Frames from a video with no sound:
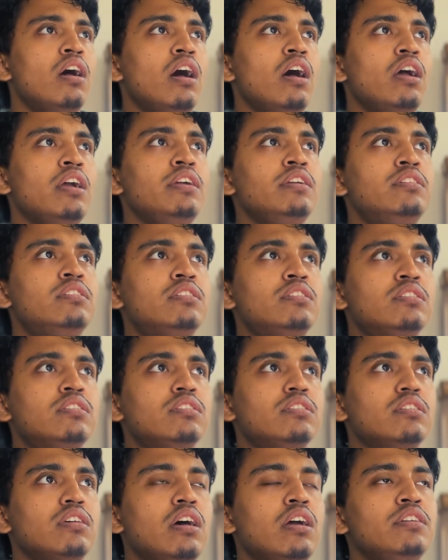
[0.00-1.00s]

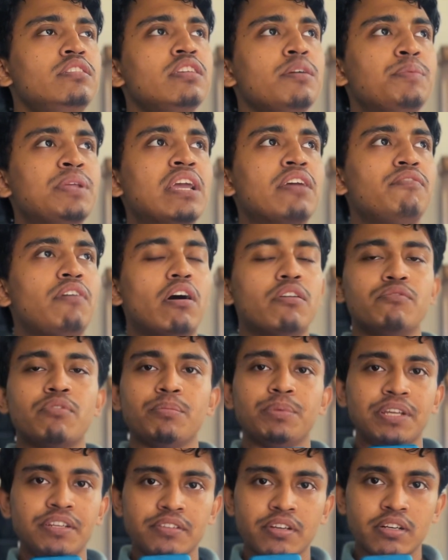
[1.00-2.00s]
It's something I found from
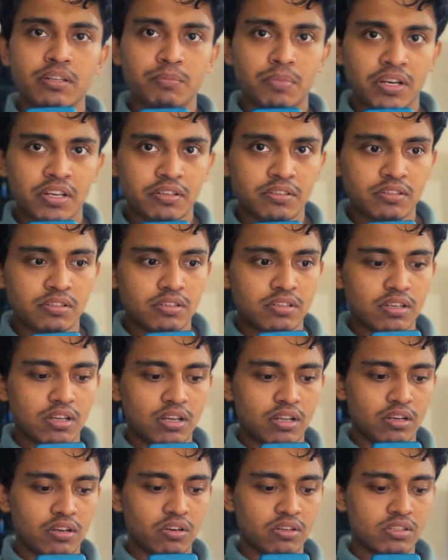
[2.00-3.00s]
the internet, but it's
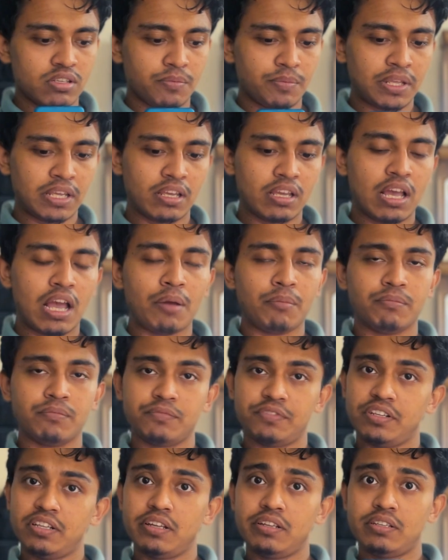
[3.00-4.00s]
not something I'm
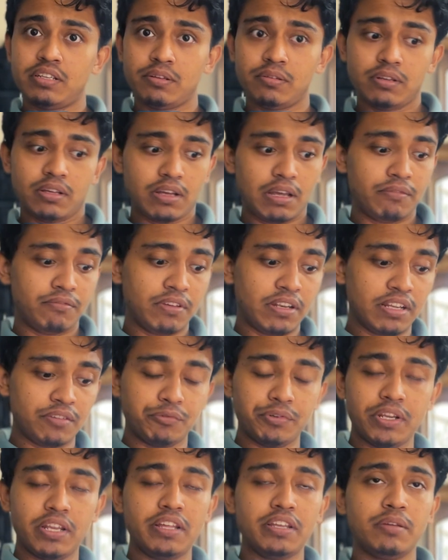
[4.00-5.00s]
feeling
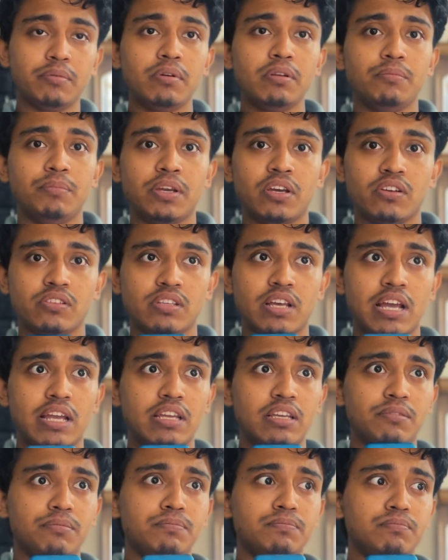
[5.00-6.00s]
relatable, because
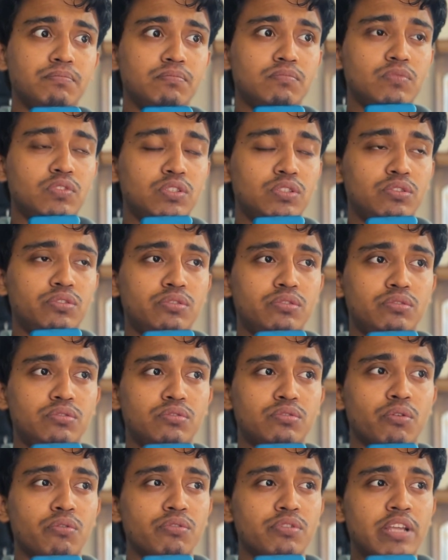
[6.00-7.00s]
I
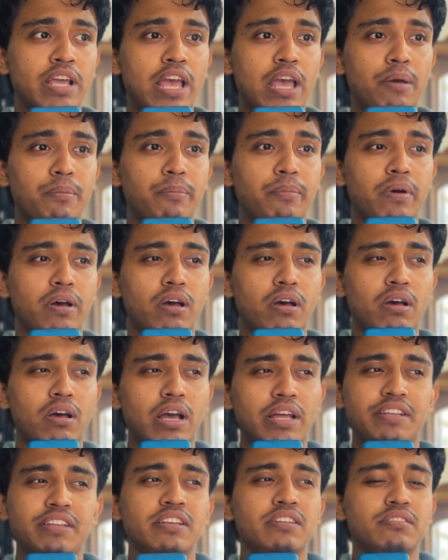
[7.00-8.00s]
didn't
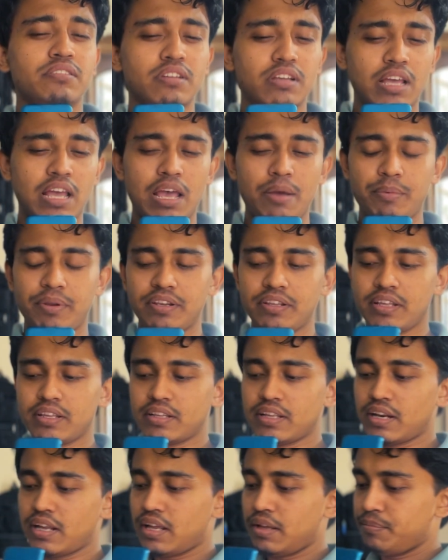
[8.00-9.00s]
have anything
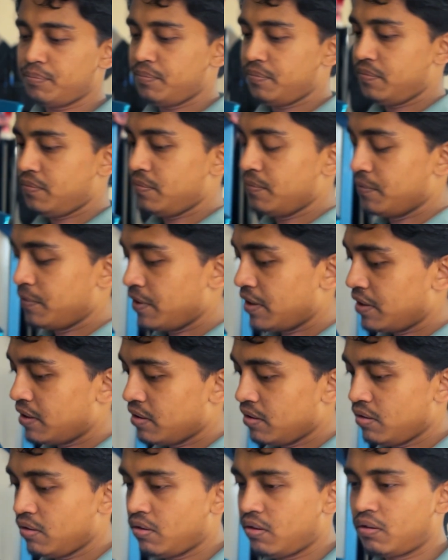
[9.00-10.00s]
that I read
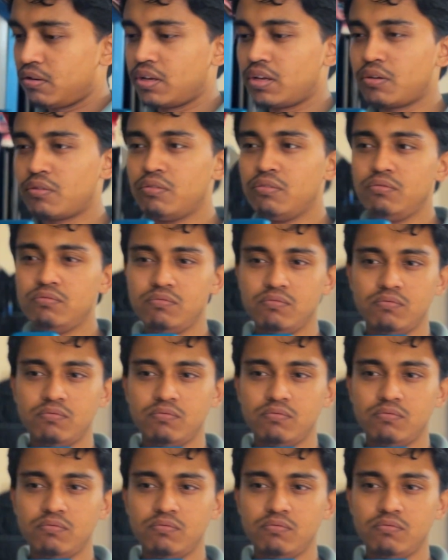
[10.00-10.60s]
long ago.